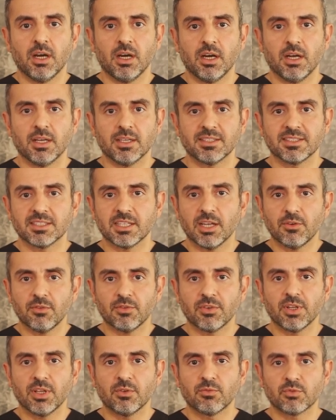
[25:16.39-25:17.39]
are
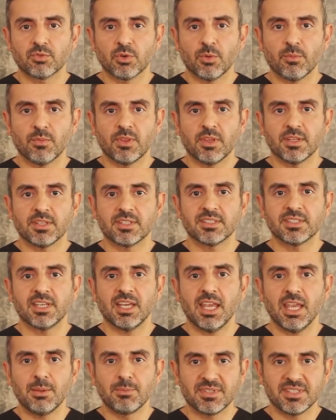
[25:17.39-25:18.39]
suffering from the
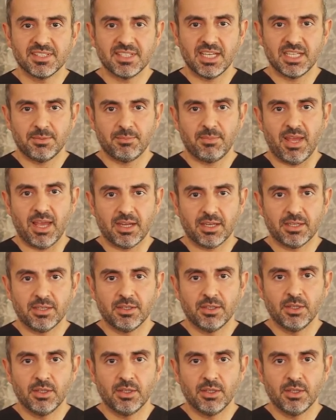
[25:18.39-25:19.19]
same setback,